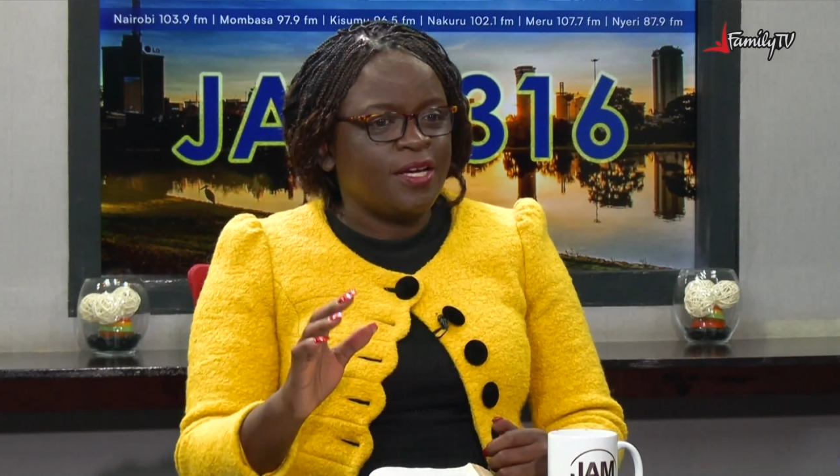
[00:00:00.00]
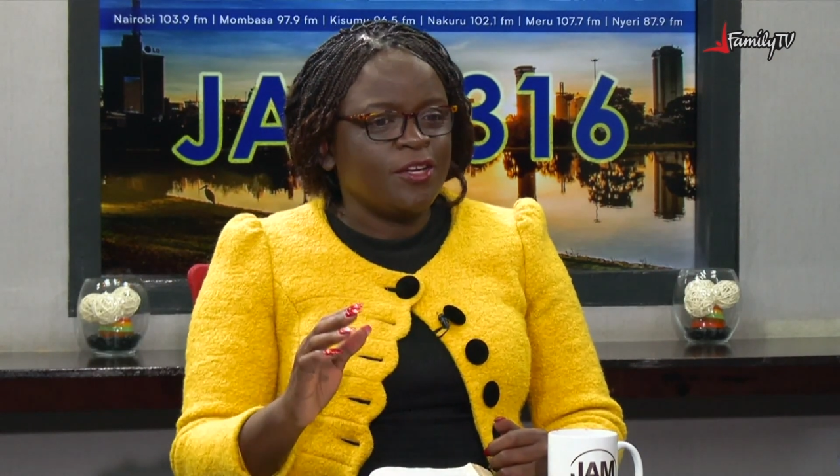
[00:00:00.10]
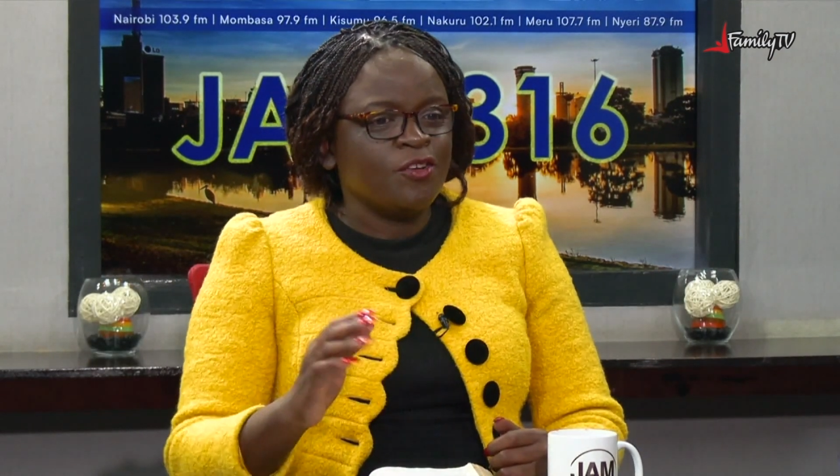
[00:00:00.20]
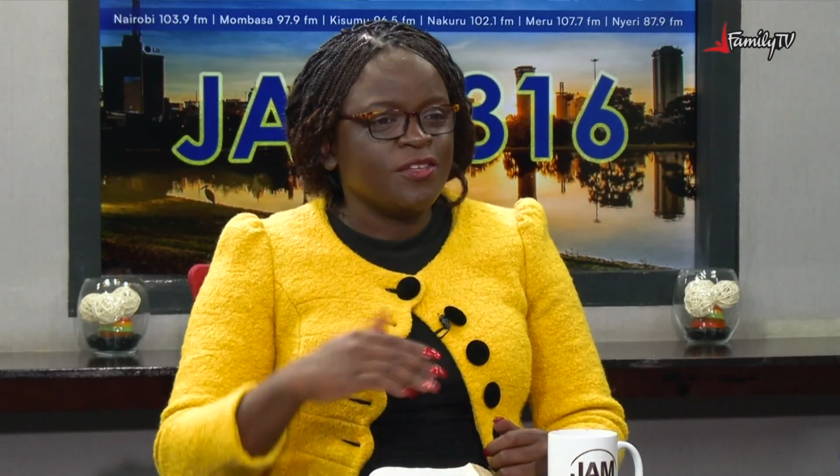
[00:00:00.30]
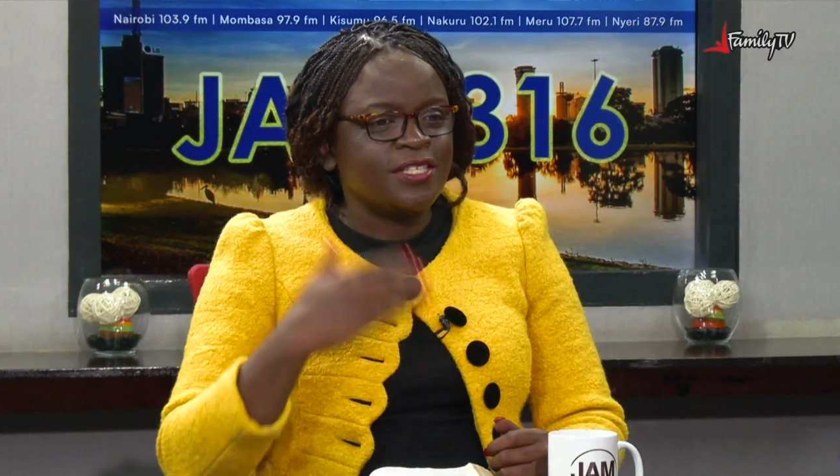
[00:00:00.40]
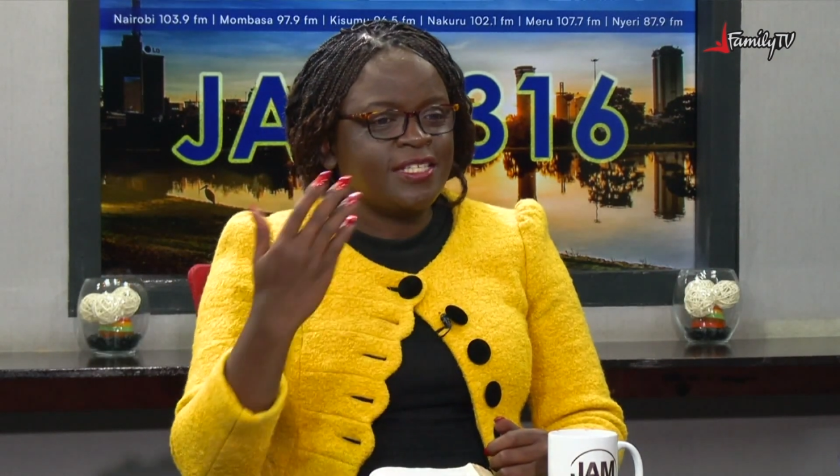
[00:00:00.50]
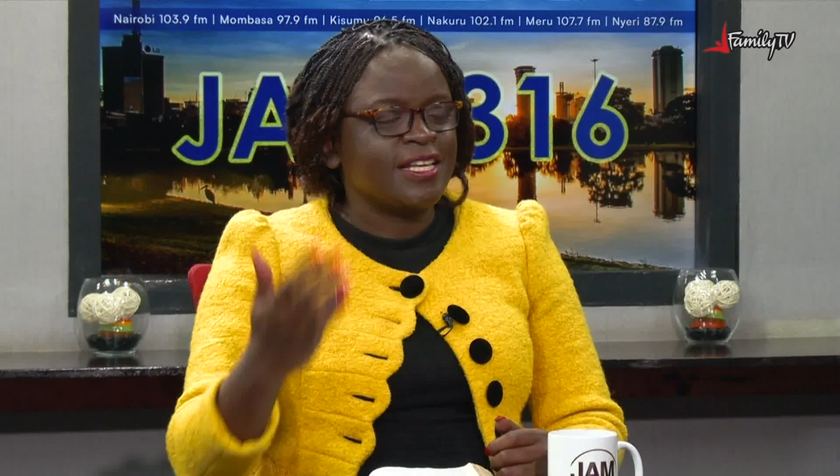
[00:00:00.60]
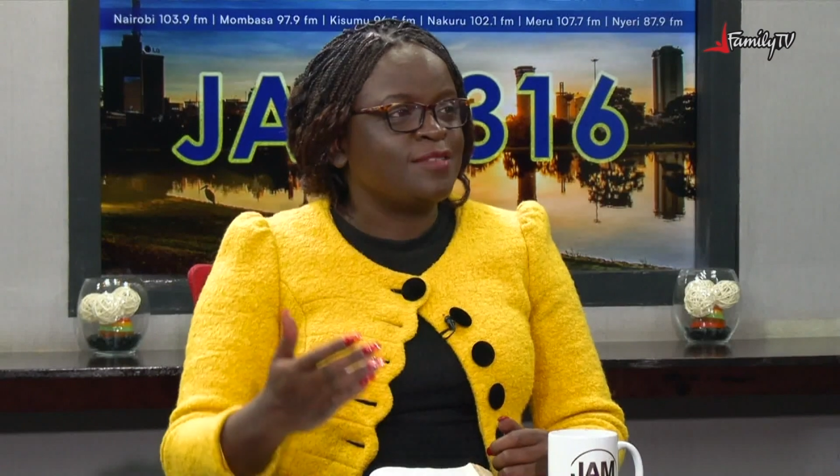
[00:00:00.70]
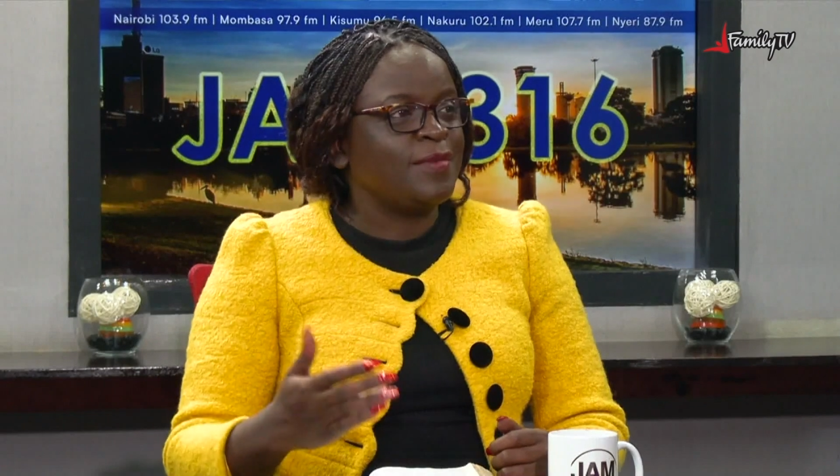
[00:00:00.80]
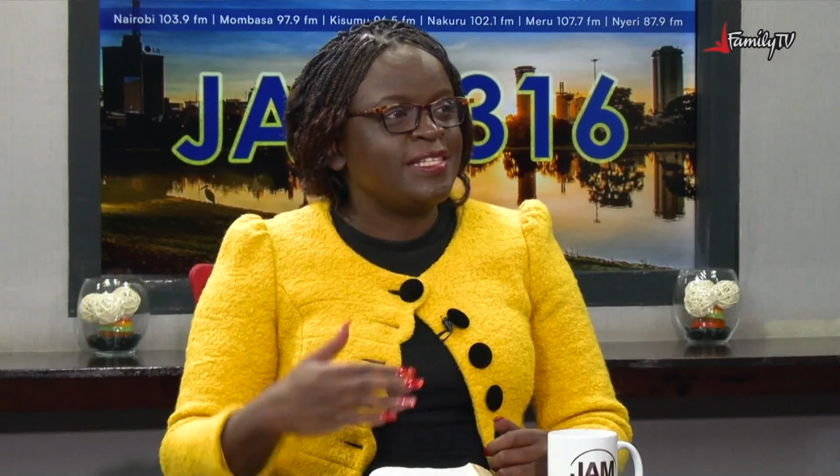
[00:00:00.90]
You don't see
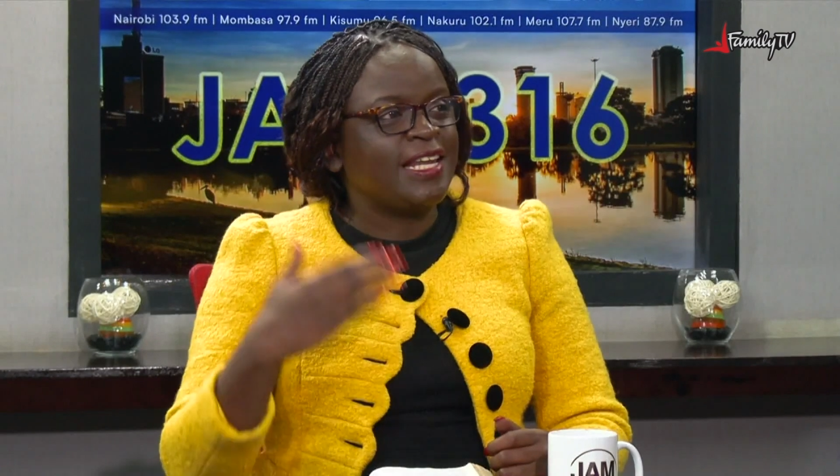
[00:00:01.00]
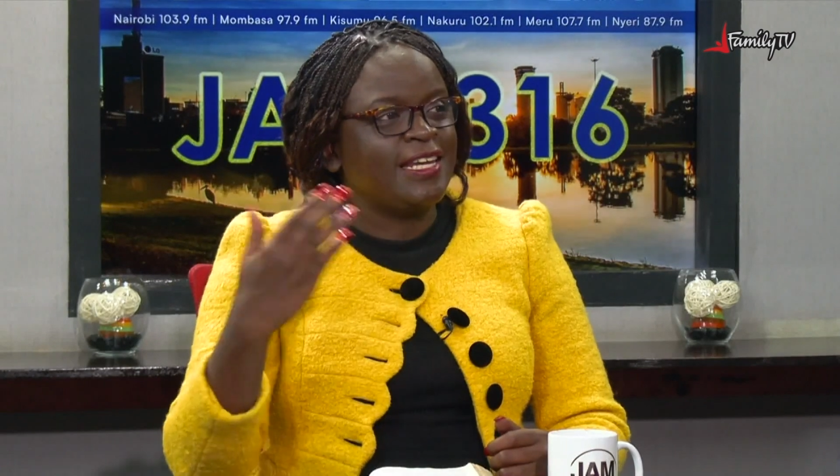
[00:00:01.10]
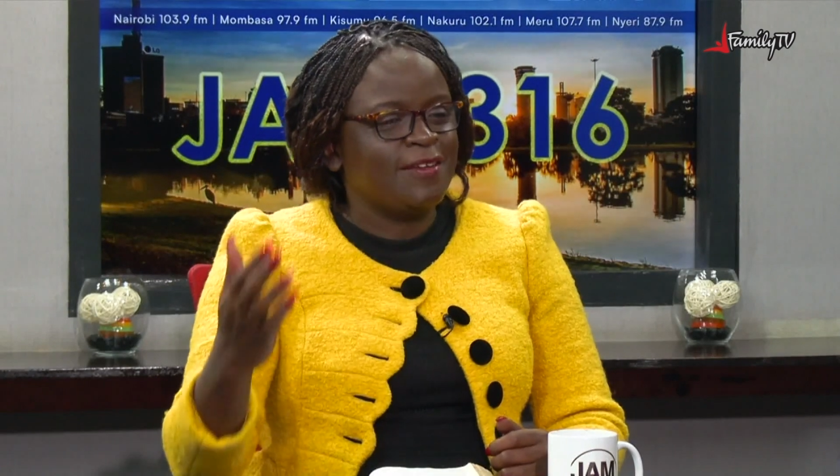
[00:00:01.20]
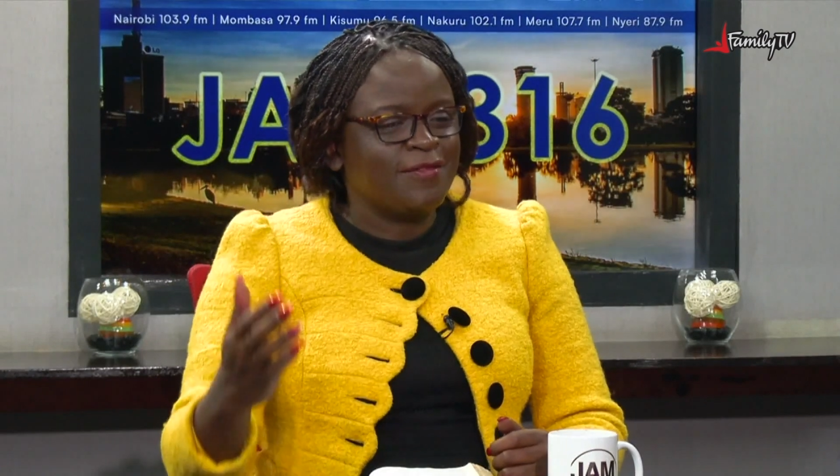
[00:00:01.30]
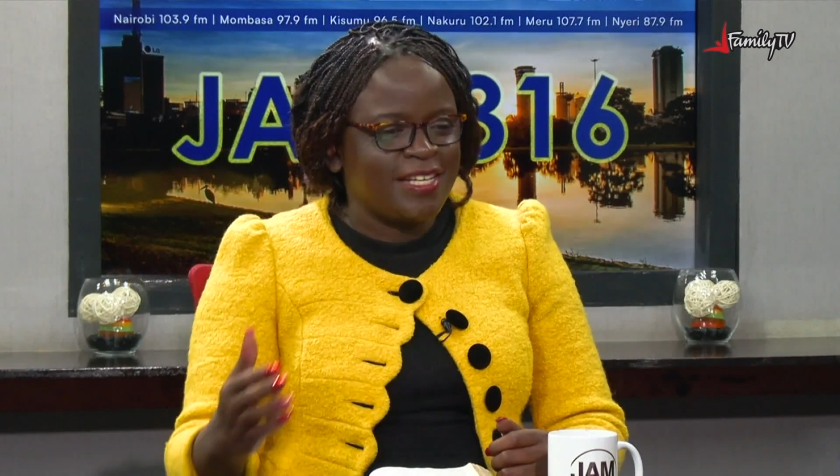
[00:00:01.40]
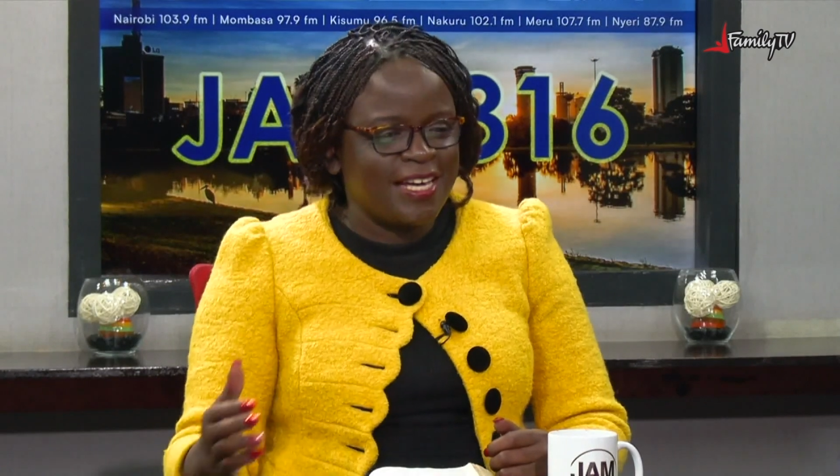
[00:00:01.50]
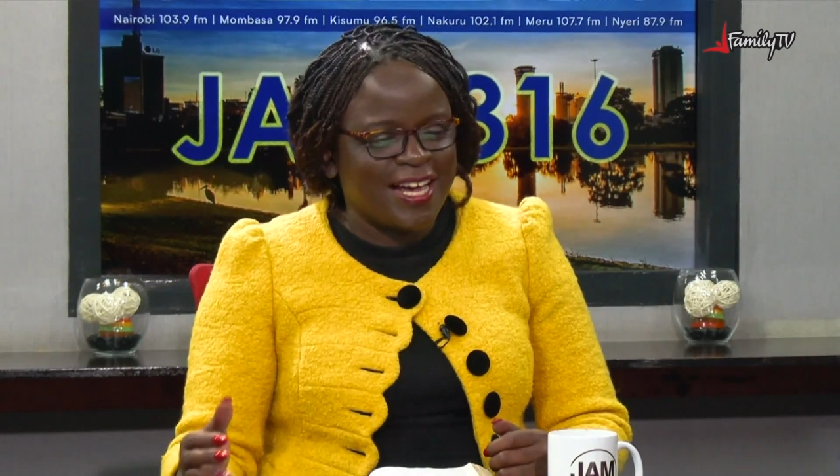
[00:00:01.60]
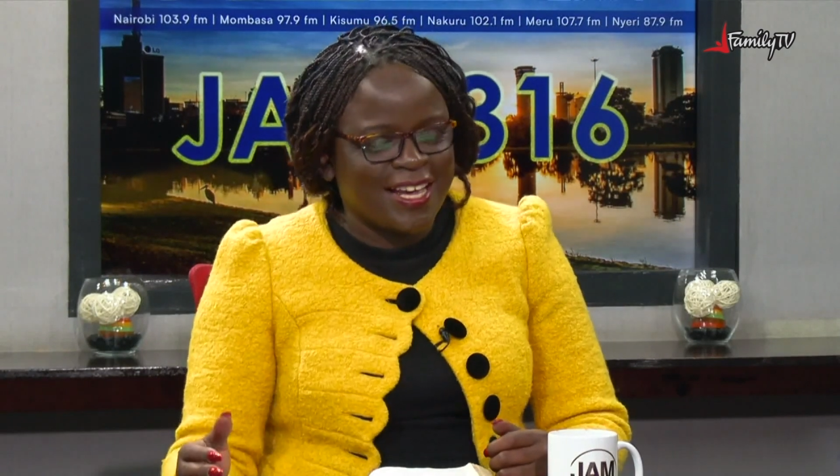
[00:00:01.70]
Jesus being slain every year.